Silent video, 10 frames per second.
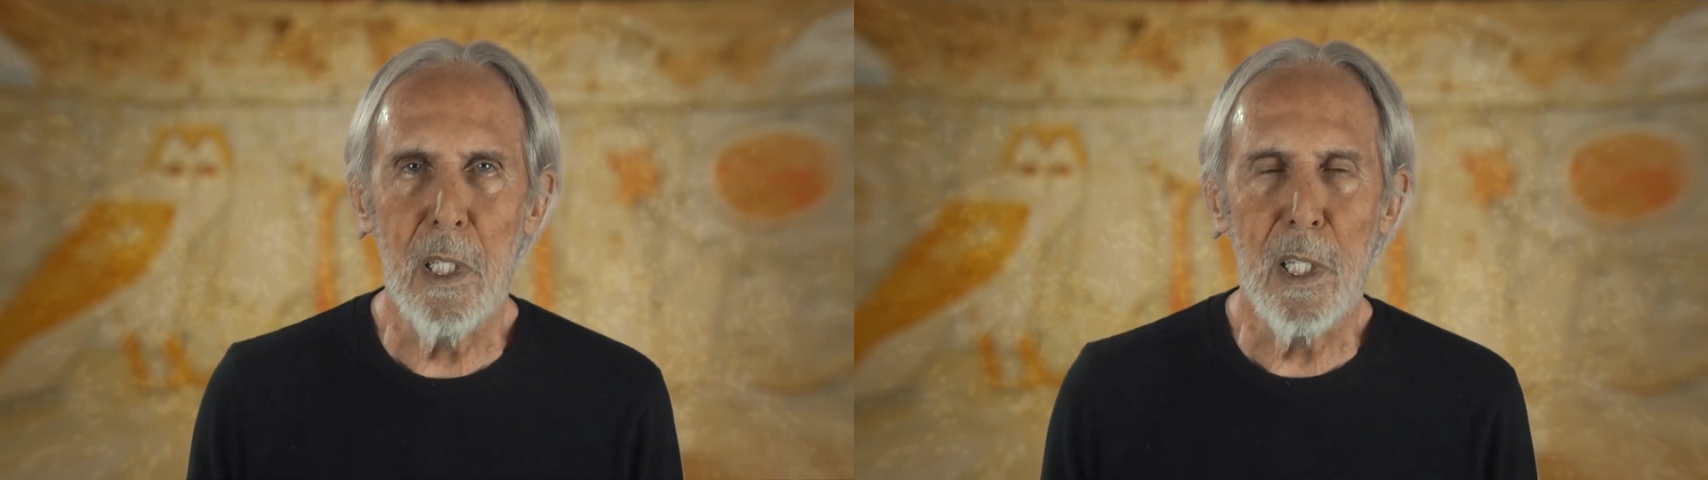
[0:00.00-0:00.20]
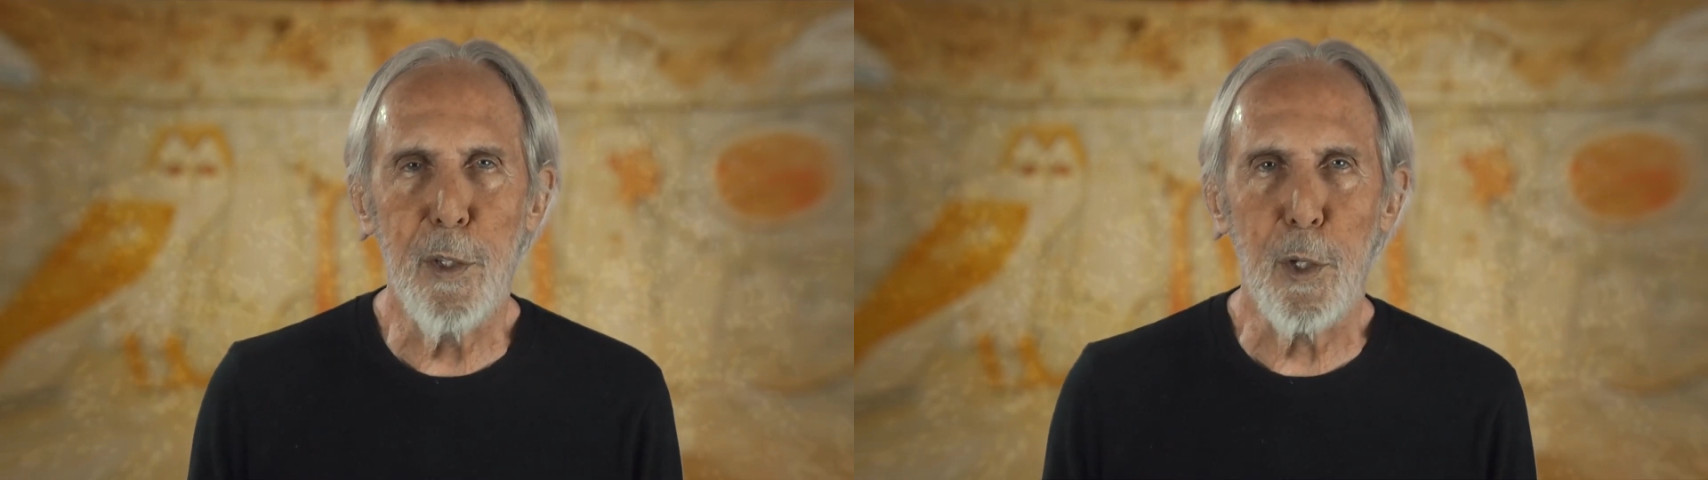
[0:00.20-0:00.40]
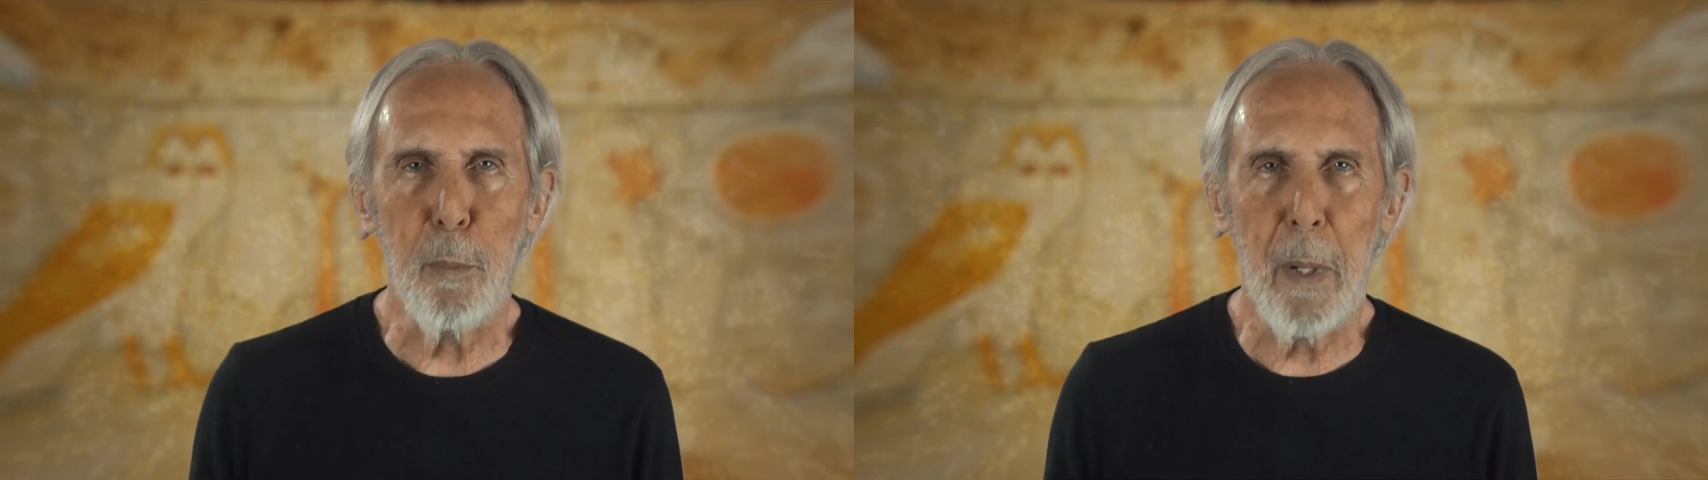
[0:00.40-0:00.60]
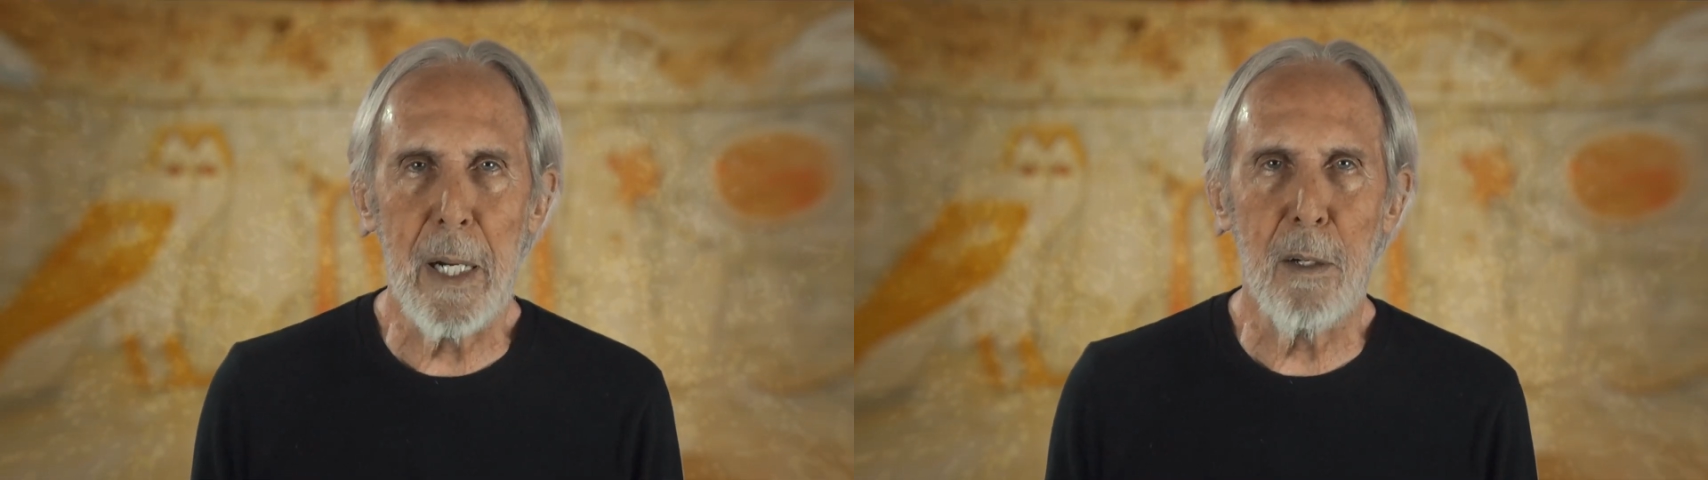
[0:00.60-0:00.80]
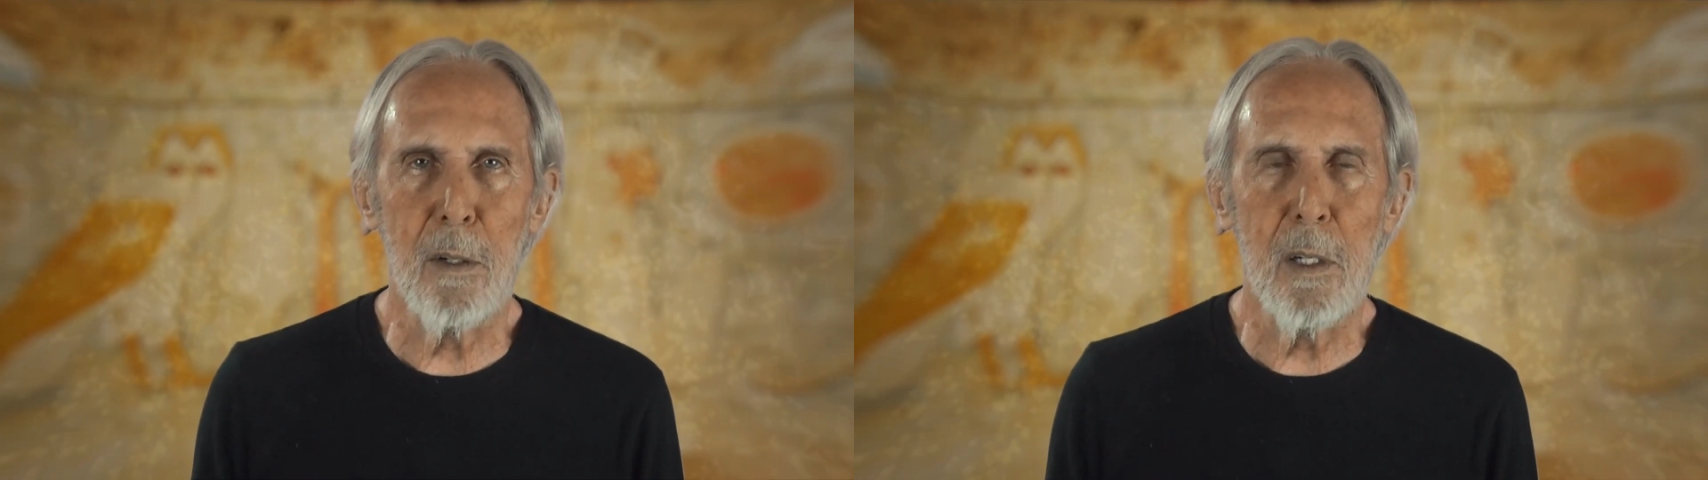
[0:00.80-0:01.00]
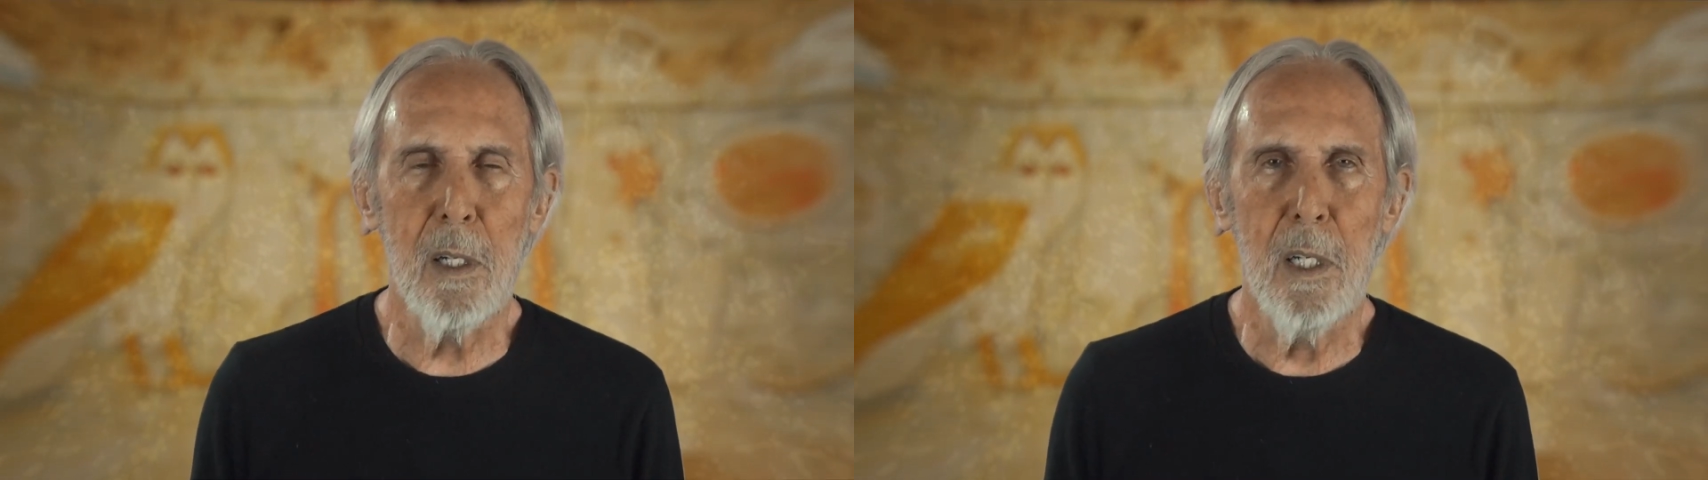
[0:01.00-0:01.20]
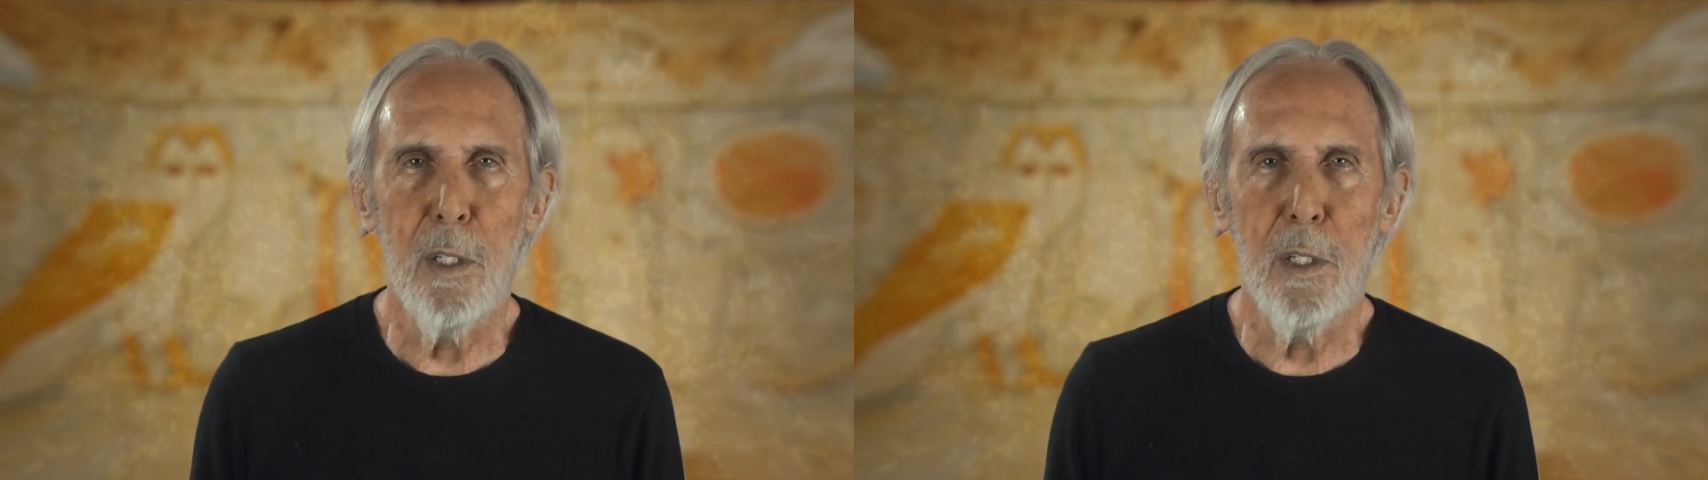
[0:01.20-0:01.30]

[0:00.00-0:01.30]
in their power